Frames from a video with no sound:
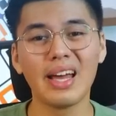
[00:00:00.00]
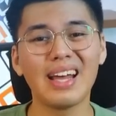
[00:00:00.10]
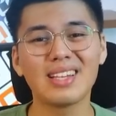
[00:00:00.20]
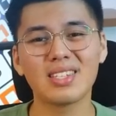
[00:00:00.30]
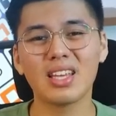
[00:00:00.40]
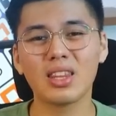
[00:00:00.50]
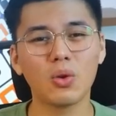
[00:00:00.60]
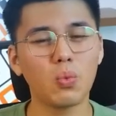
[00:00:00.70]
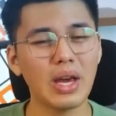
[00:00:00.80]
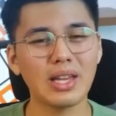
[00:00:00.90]
and set
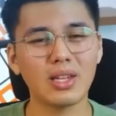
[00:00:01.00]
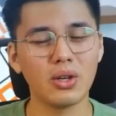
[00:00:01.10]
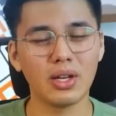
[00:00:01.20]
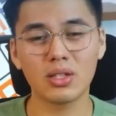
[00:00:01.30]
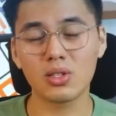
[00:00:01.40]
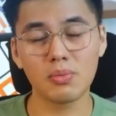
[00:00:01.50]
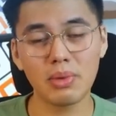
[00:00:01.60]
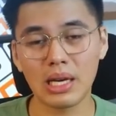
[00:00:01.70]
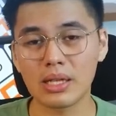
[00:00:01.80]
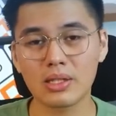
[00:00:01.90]
the wait unit to
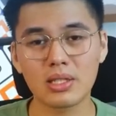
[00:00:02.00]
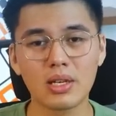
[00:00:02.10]
minutes.